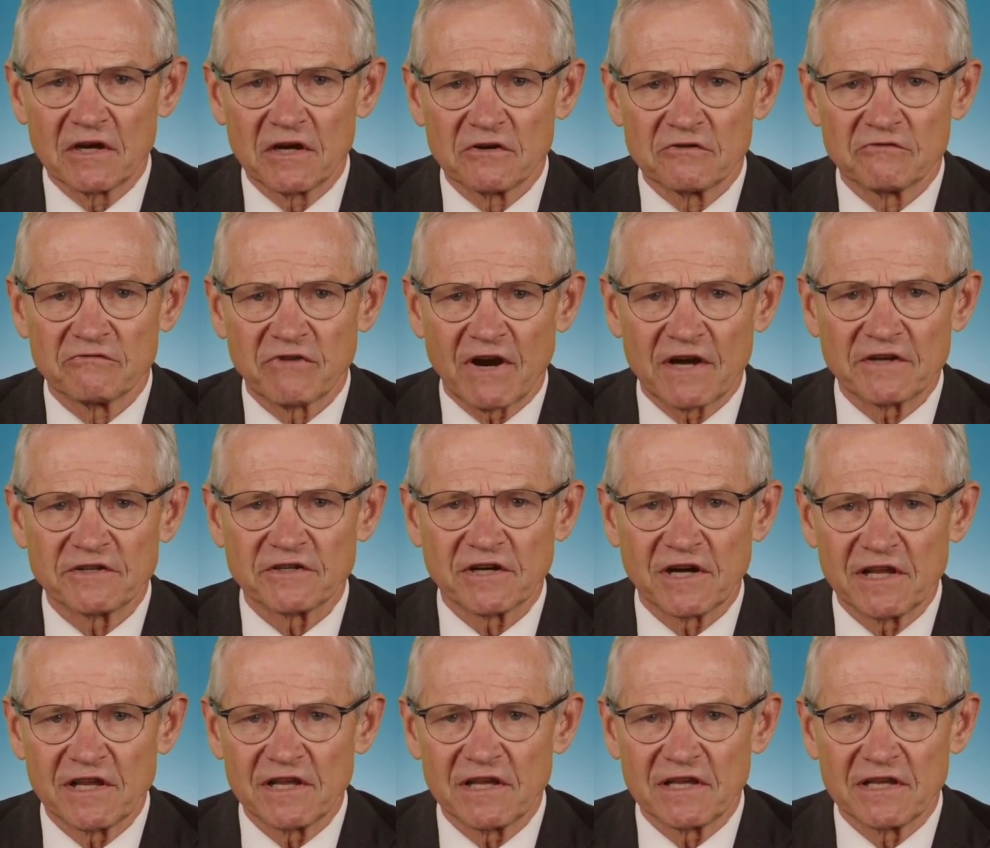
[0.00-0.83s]

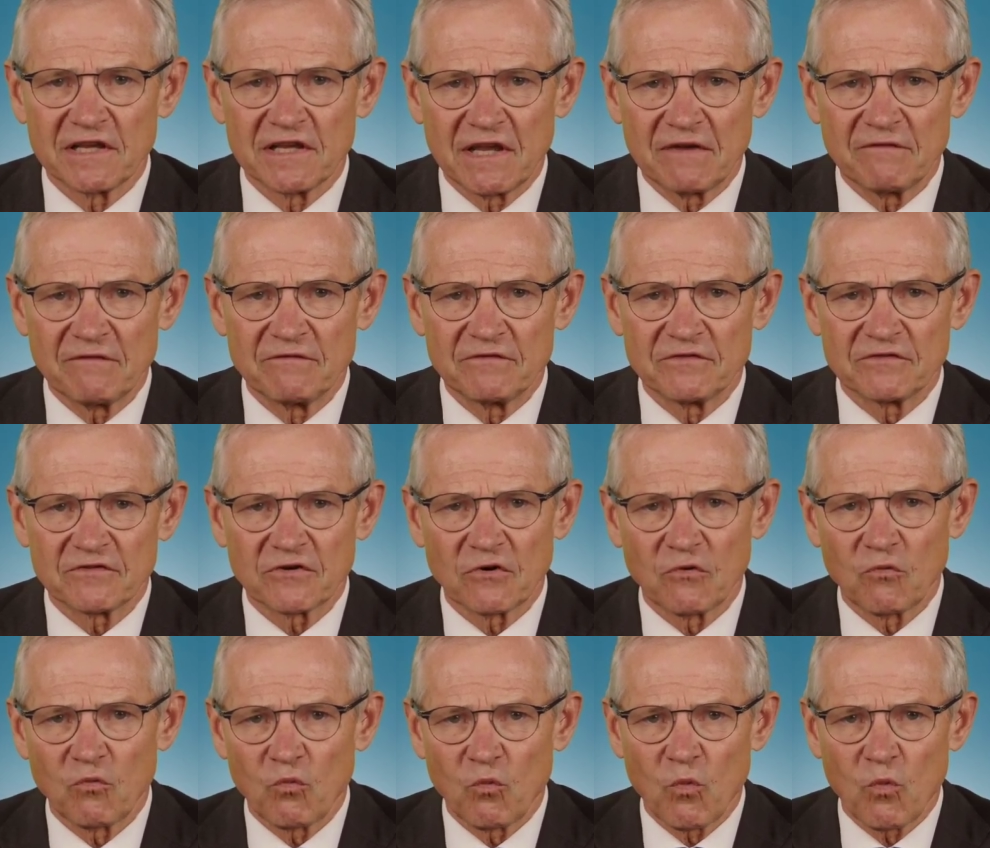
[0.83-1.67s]
gradually gives
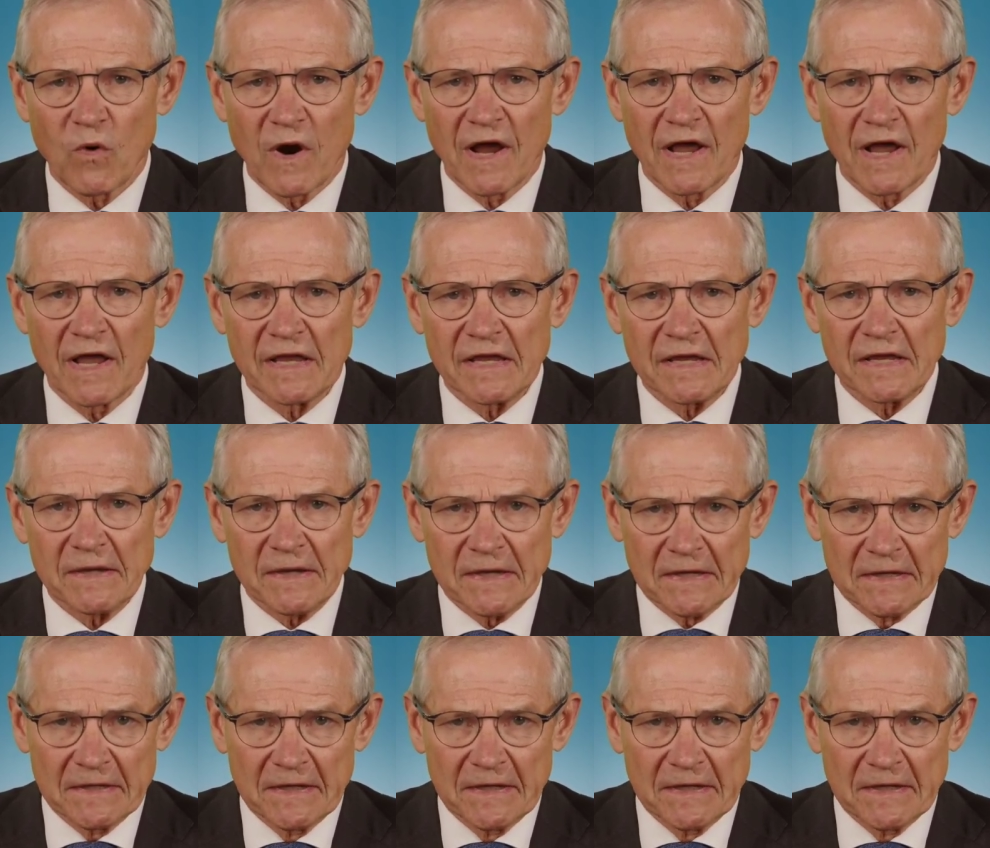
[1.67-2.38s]
way.